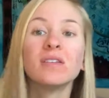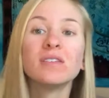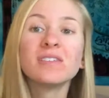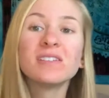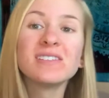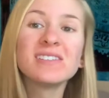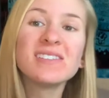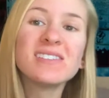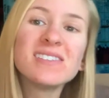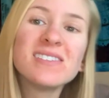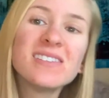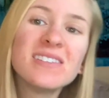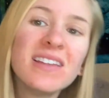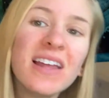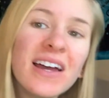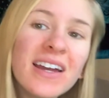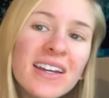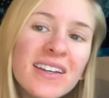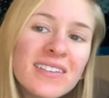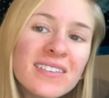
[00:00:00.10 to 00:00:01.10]
Does this
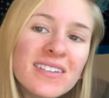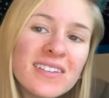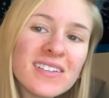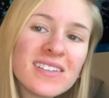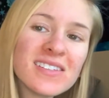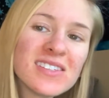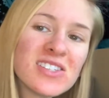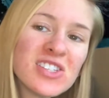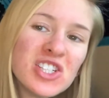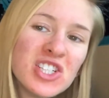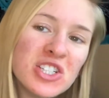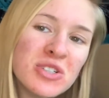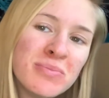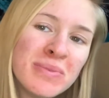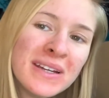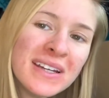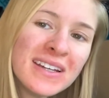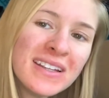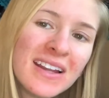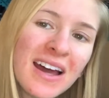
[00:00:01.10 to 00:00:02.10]
light look
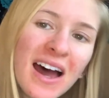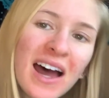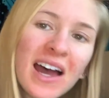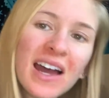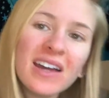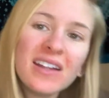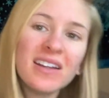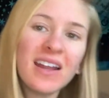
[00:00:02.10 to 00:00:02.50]
stupid on?